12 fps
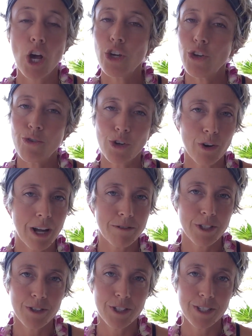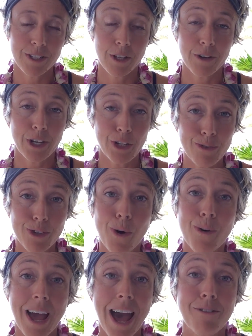You don't have to do this alone, and you
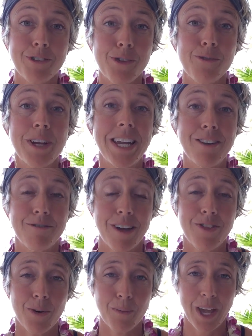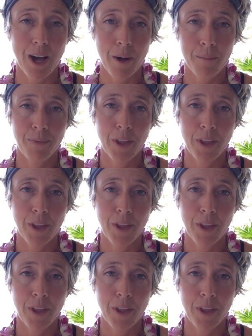don't have to reinvent the wheel.